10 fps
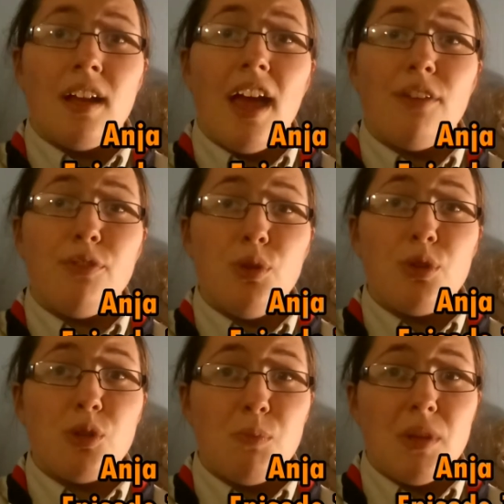If
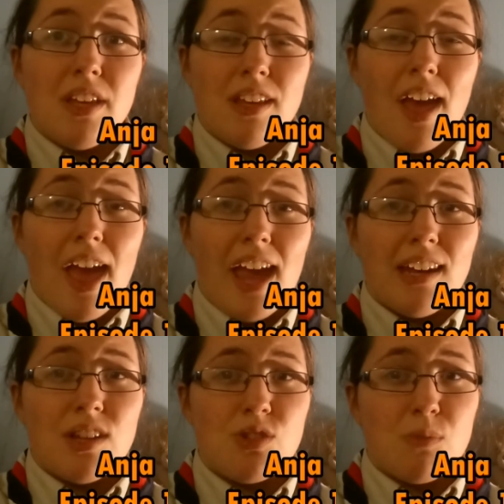you could be
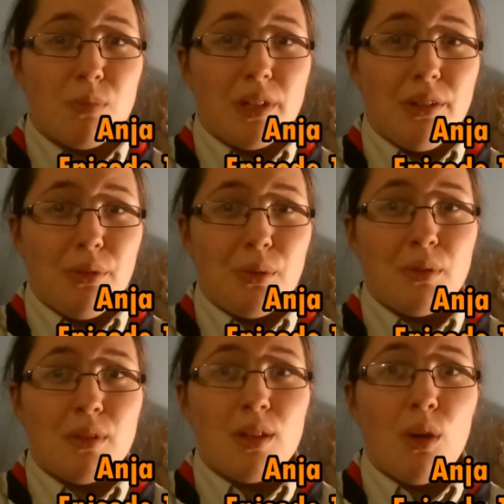any superhero,
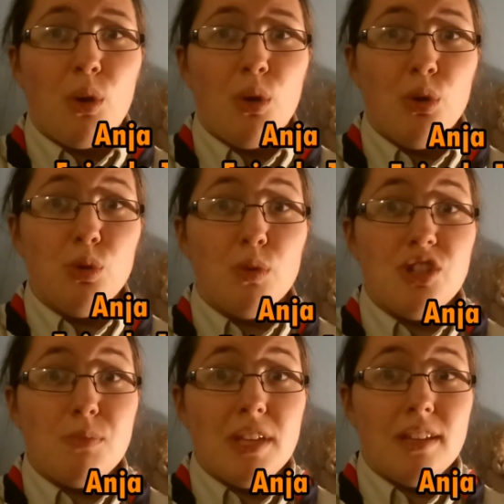who
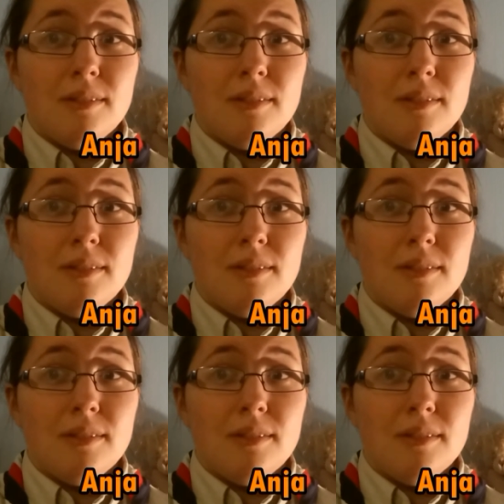would you be?